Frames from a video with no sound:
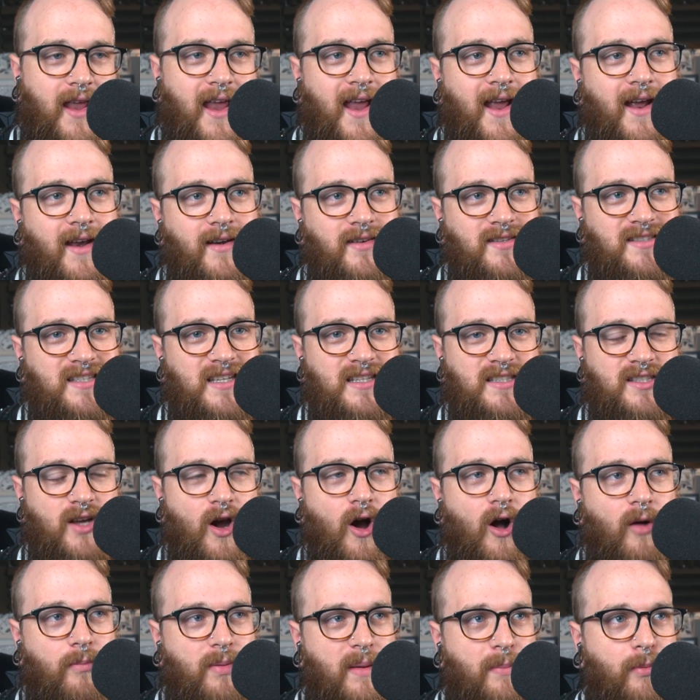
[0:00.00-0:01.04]
And since
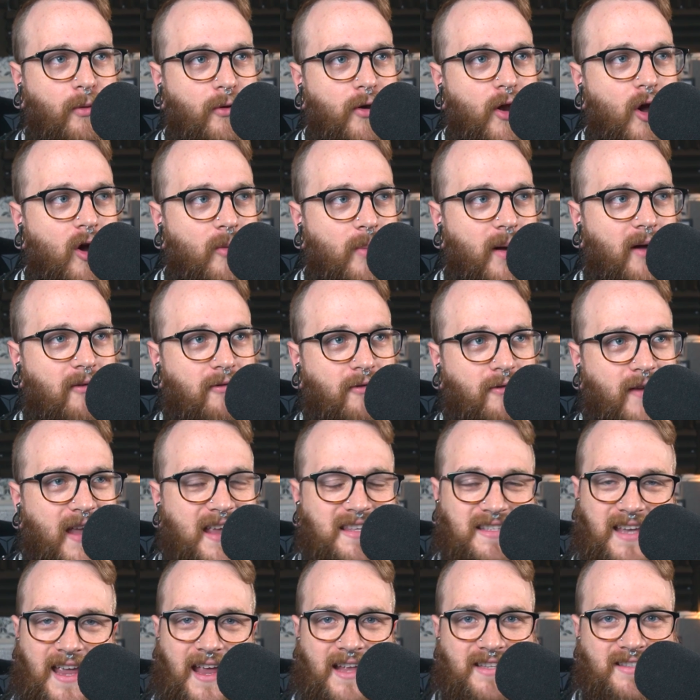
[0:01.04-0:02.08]
all people know about
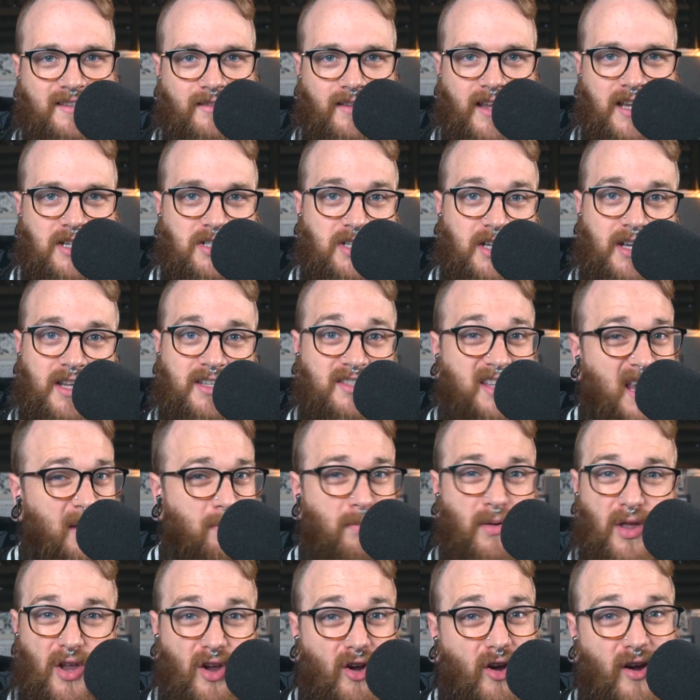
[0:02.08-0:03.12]
phase cancellation is like
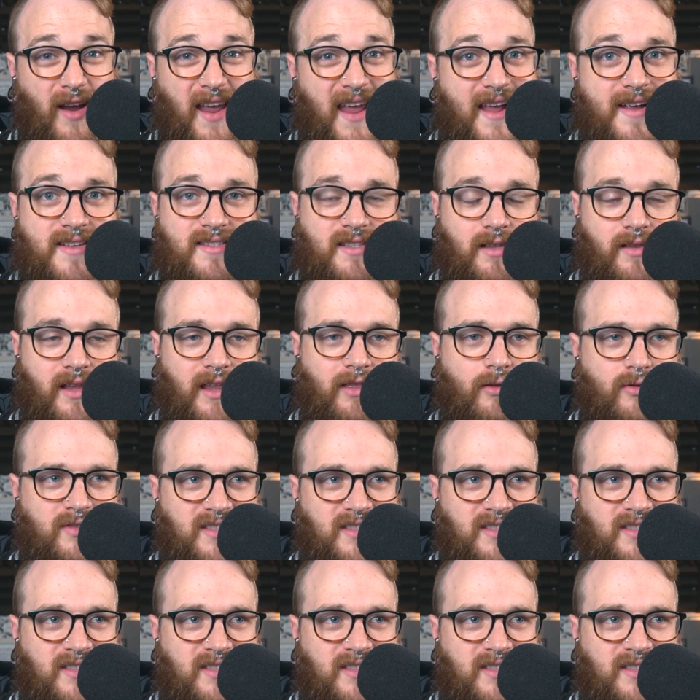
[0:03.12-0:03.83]
pure canceling,